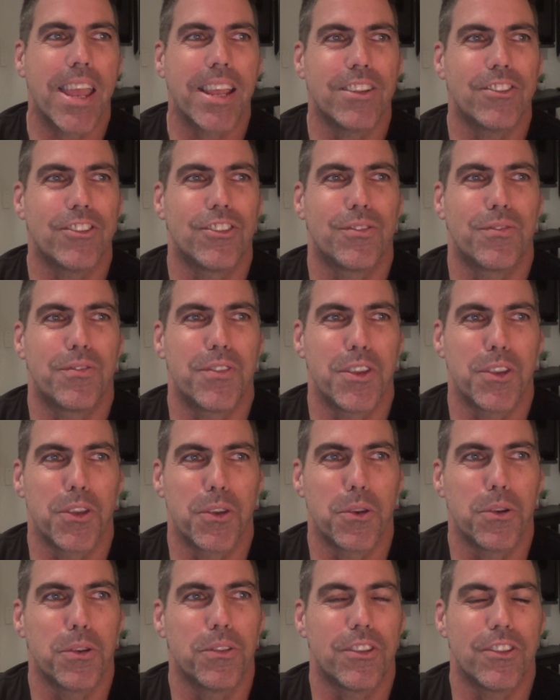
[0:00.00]
age for
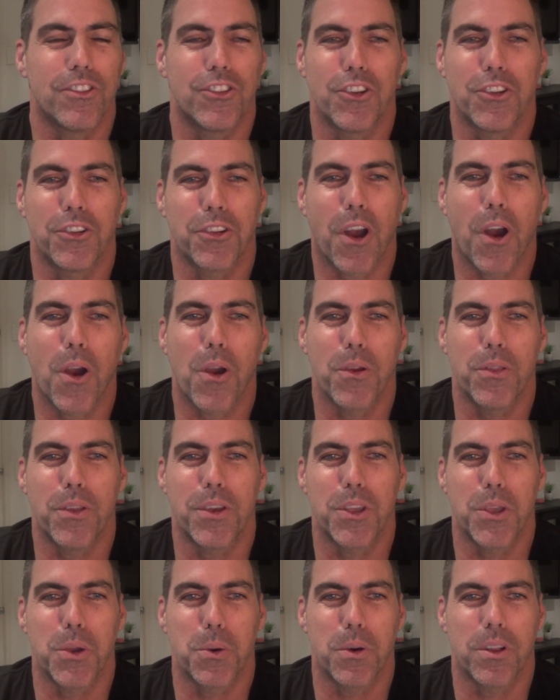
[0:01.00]
you did you know
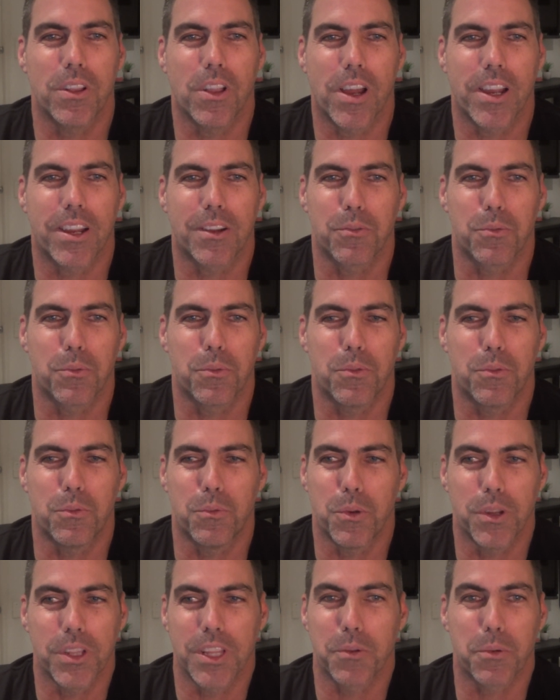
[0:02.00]
that you were like
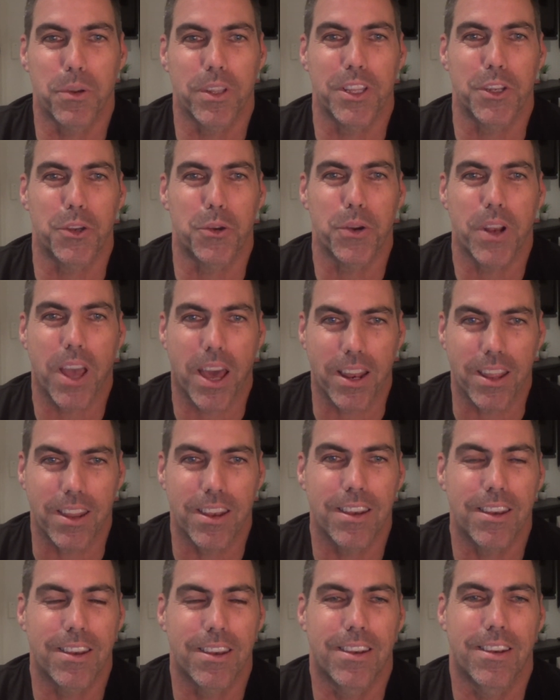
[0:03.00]
really, really good at
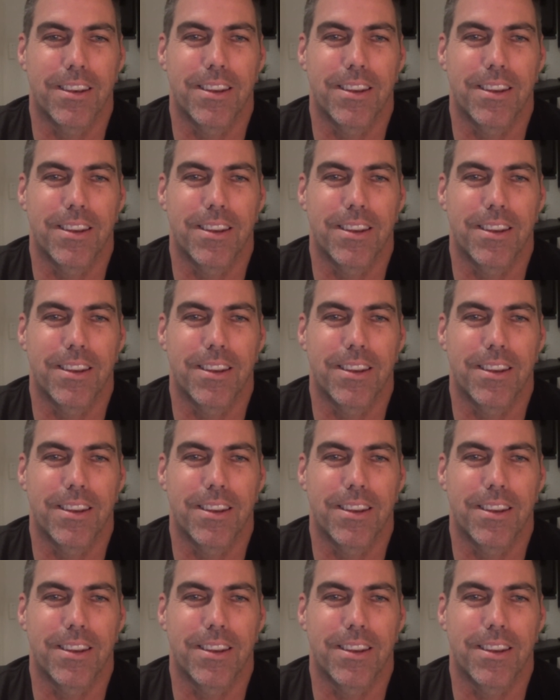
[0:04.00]
it?